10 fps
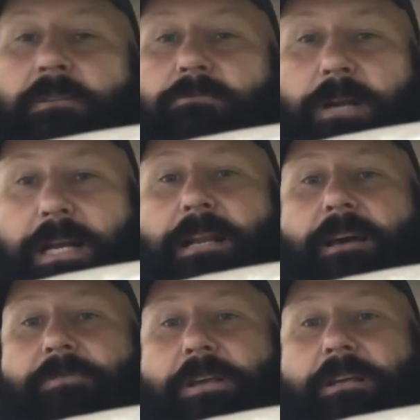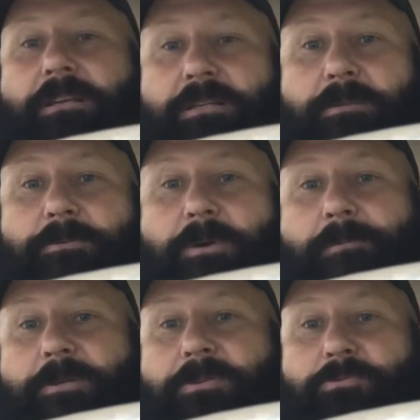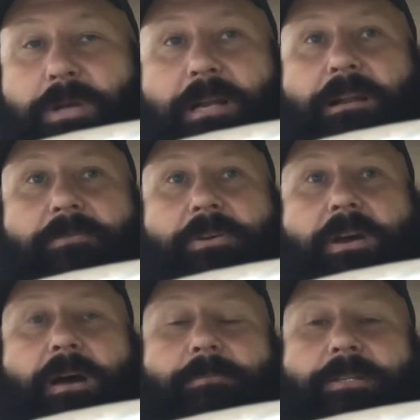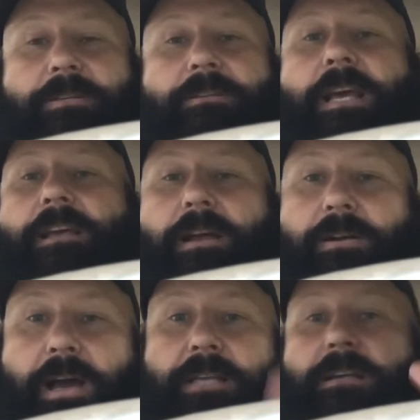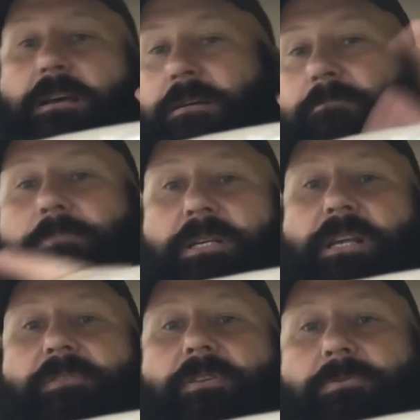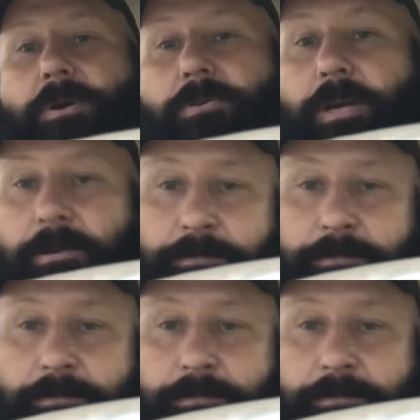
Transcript: Really love the subscriptions. Really love the comments. Take care, guys. Be safe on the road.